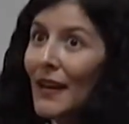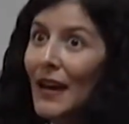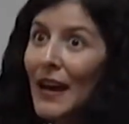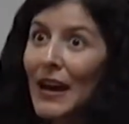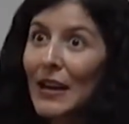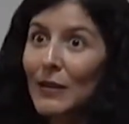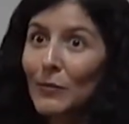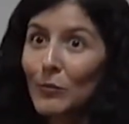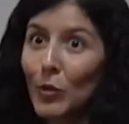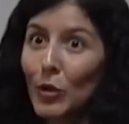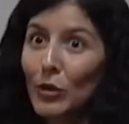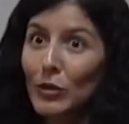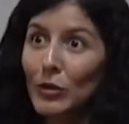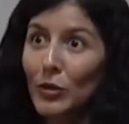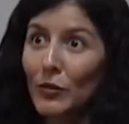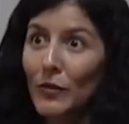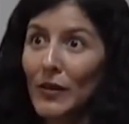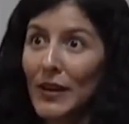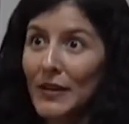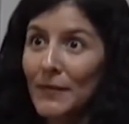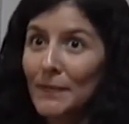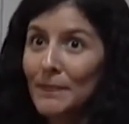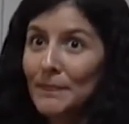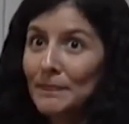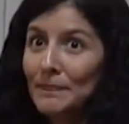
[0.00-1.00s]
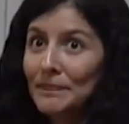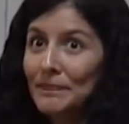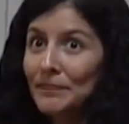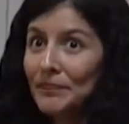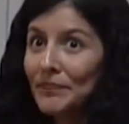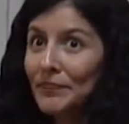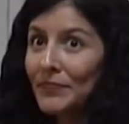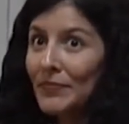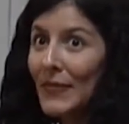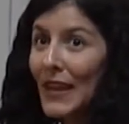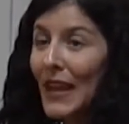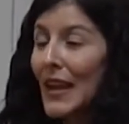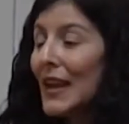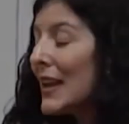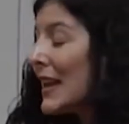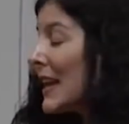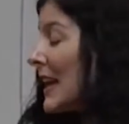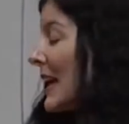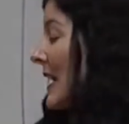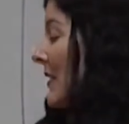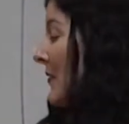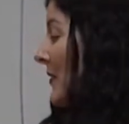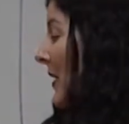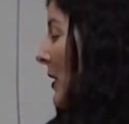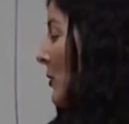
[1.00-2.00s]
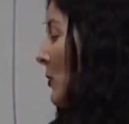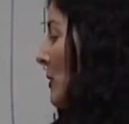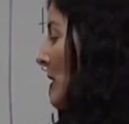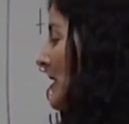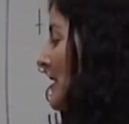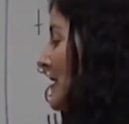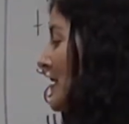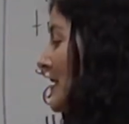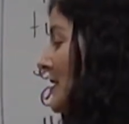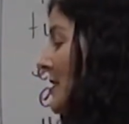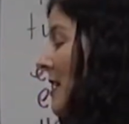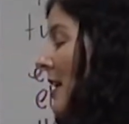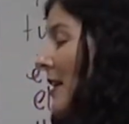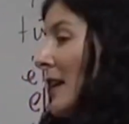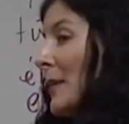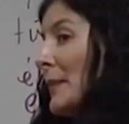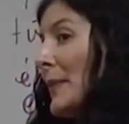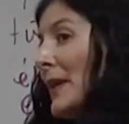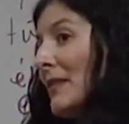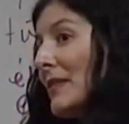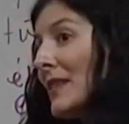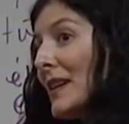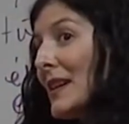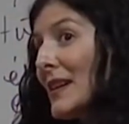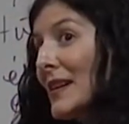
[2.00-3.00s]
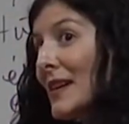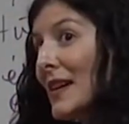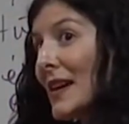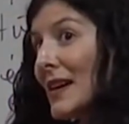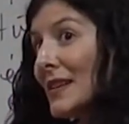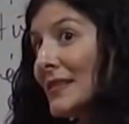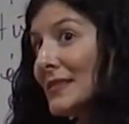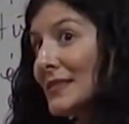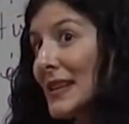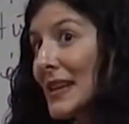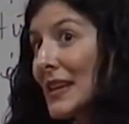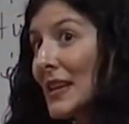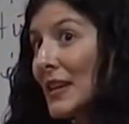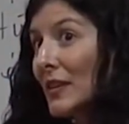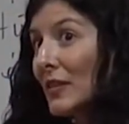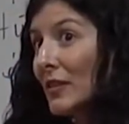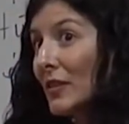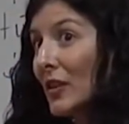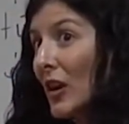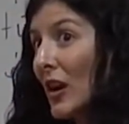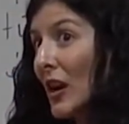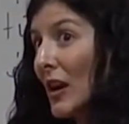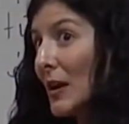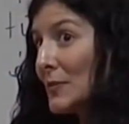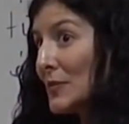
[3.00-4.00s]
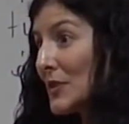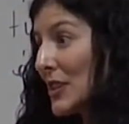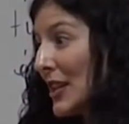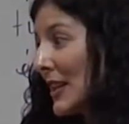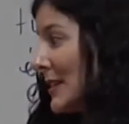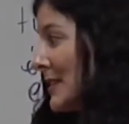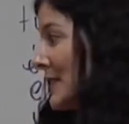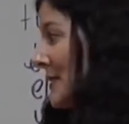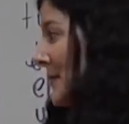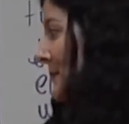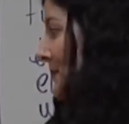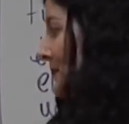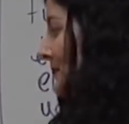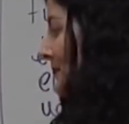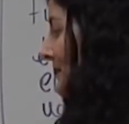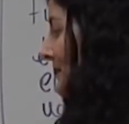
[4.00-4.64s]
Almodóvar. If I wanted to talk about a singular object,